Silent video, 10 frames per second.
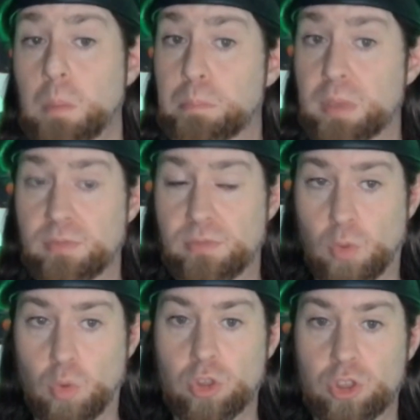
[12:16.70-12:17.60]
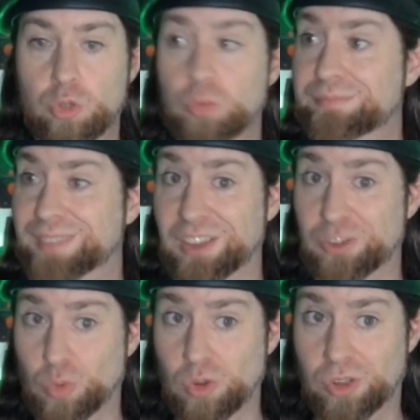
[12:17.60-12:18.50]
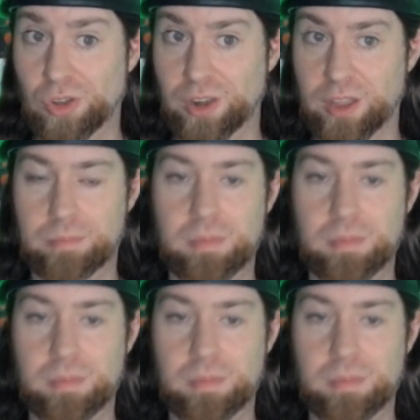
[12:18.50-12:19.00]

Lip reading: Before you get to work on it,